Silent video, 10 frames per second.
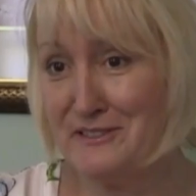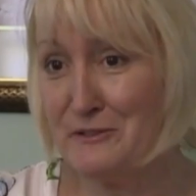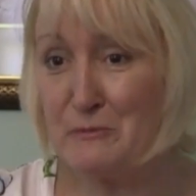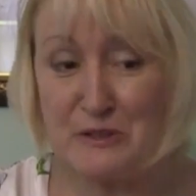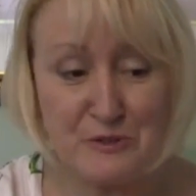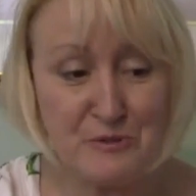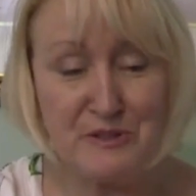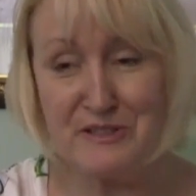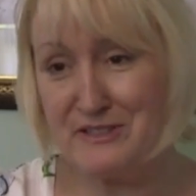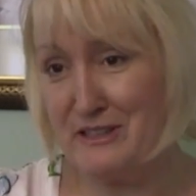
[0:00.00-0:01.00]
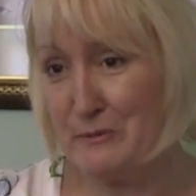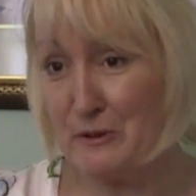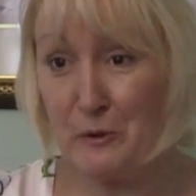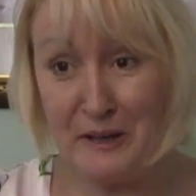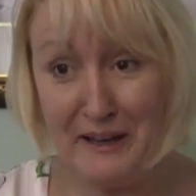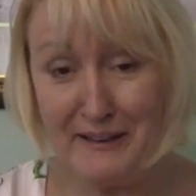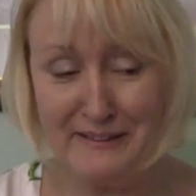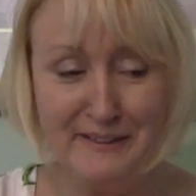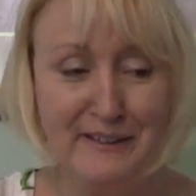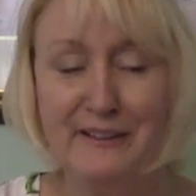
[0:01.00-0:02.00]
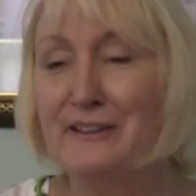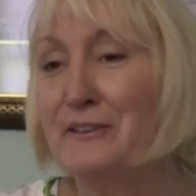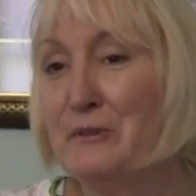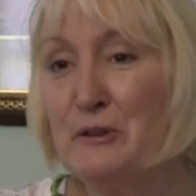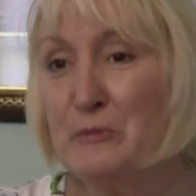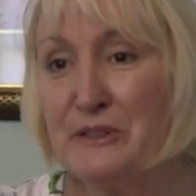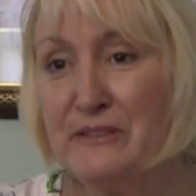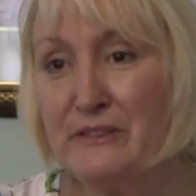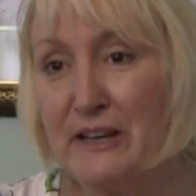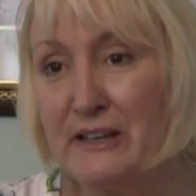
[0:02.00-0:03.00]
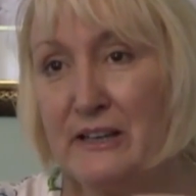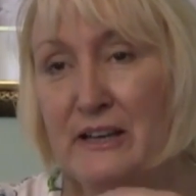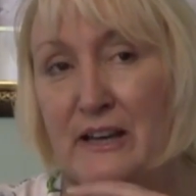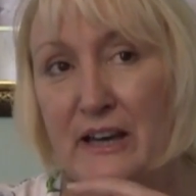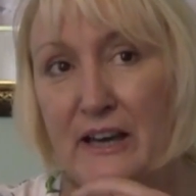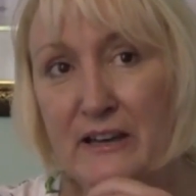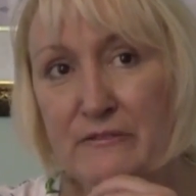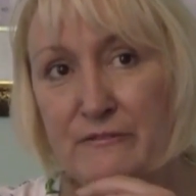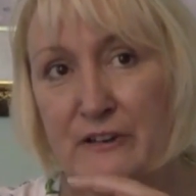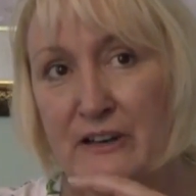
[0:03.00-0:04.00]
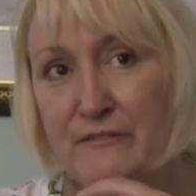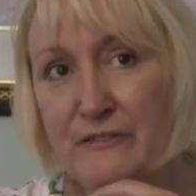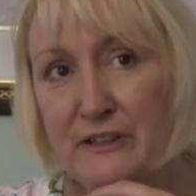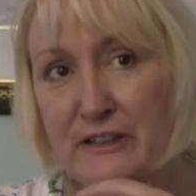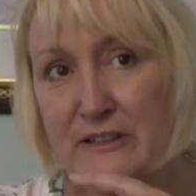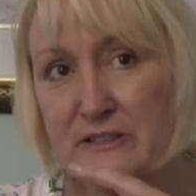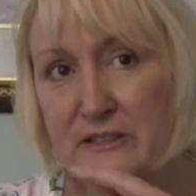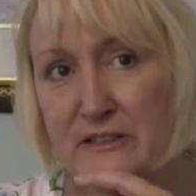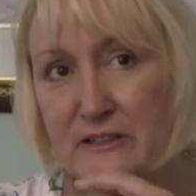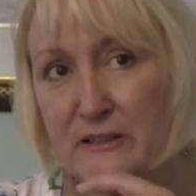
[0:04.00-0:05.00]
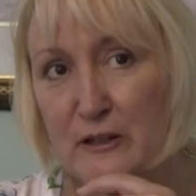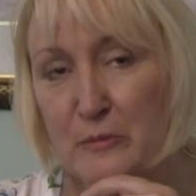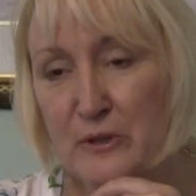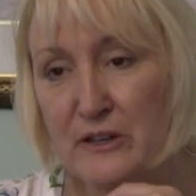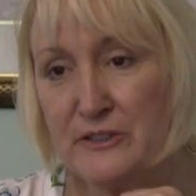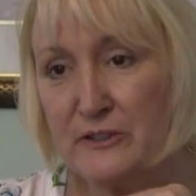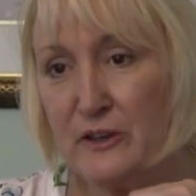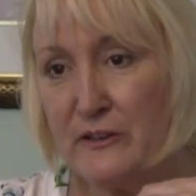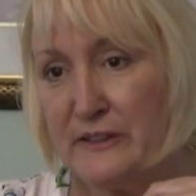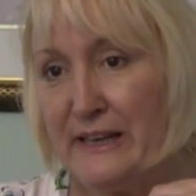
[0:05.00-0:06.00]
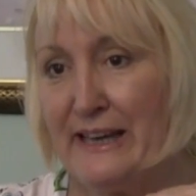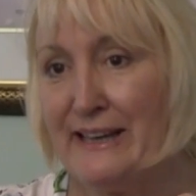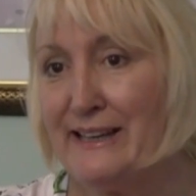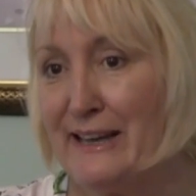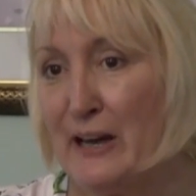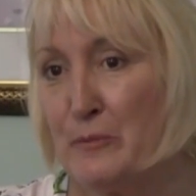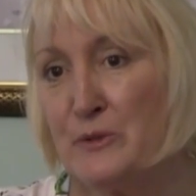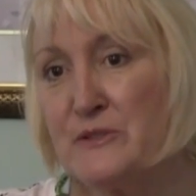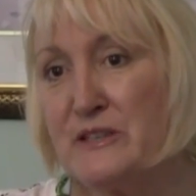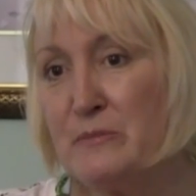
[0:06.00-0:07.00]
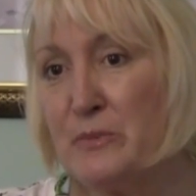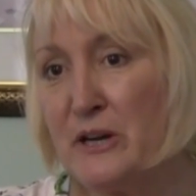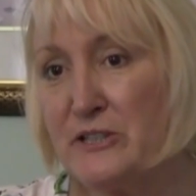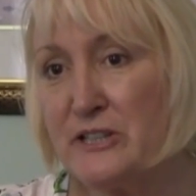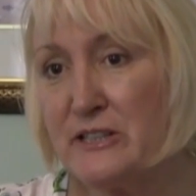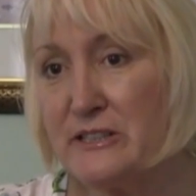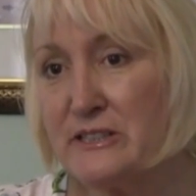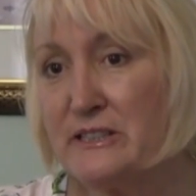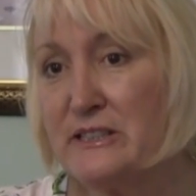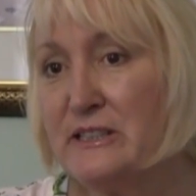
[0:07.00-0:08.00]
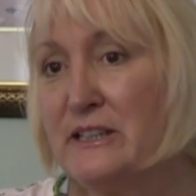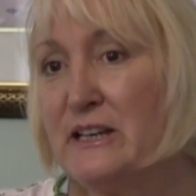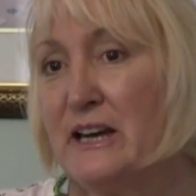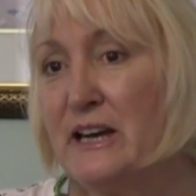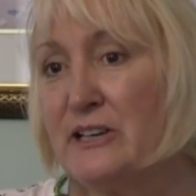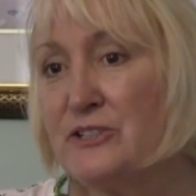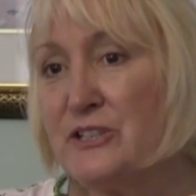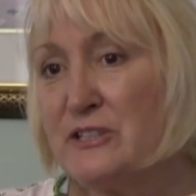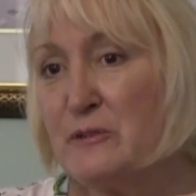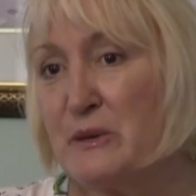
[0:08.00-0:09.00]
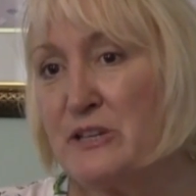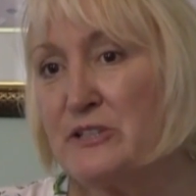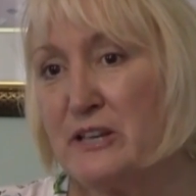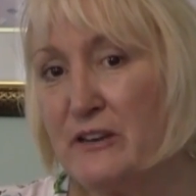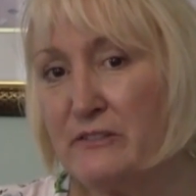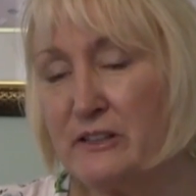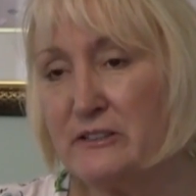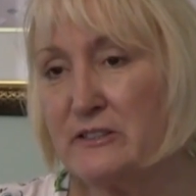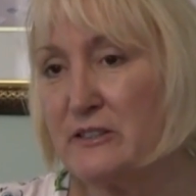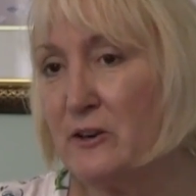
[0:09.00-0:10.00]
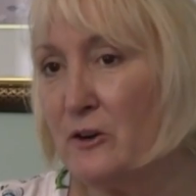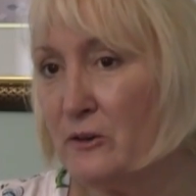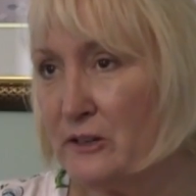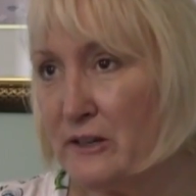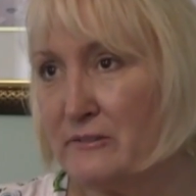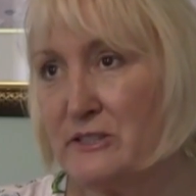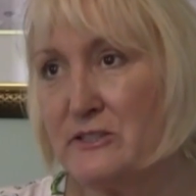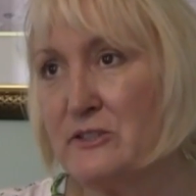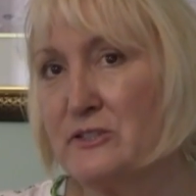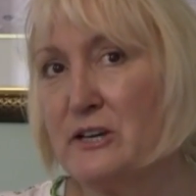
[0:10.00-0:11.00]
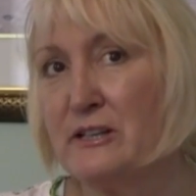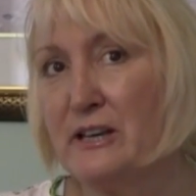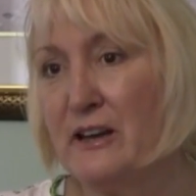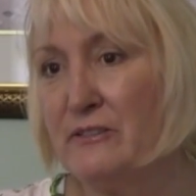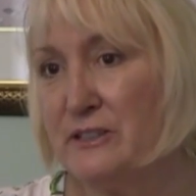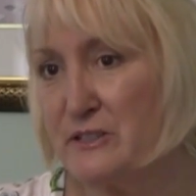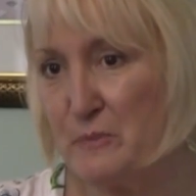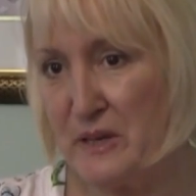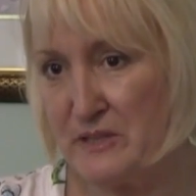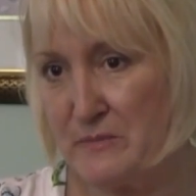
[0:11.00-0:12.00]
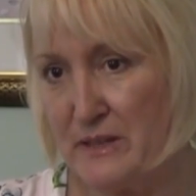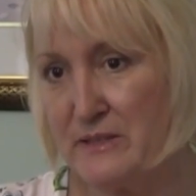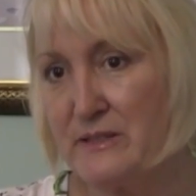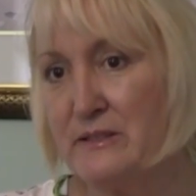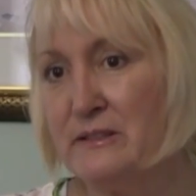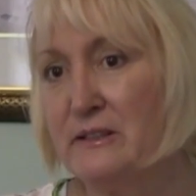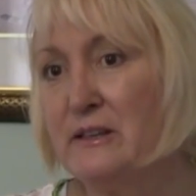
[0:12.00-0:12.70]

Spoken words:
You must do this. And everybody, okay. We don't believe in that. Anne Fonfa has a project called the Annie Appleseed Project, and she's a patient advocate, does a whole lot of research on evidence-based medicine,